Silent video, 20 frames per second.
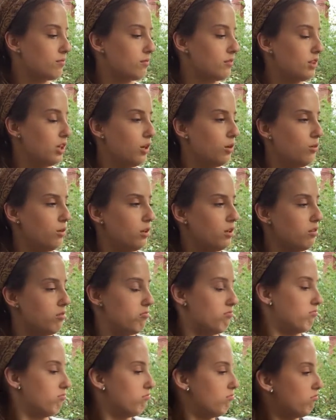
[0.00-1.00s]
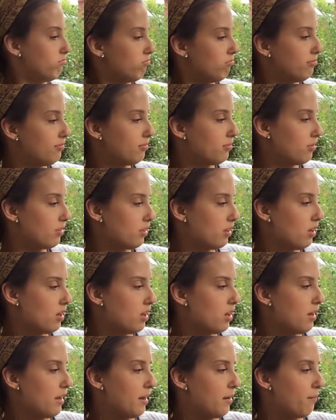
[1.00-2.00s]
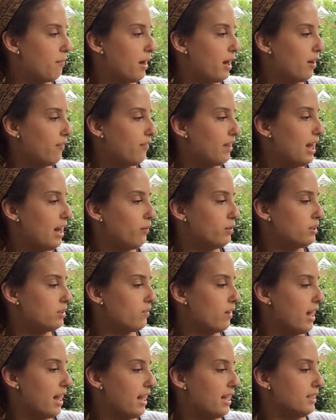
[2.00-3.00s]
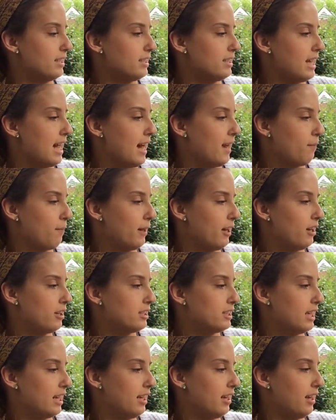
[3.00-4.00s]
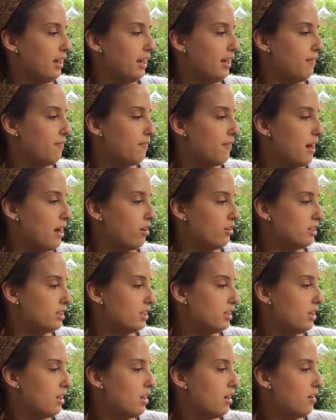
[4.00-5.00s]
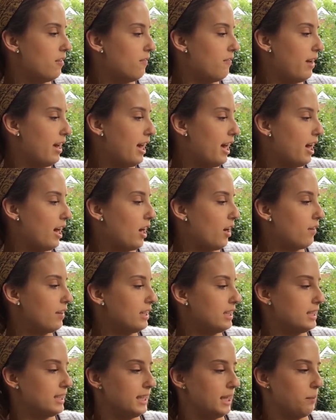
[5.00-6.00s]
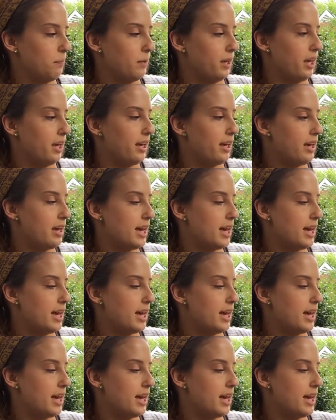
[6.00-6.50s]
Oh no. Butterfly was right. Caterpillar suddenly felt very sleepy.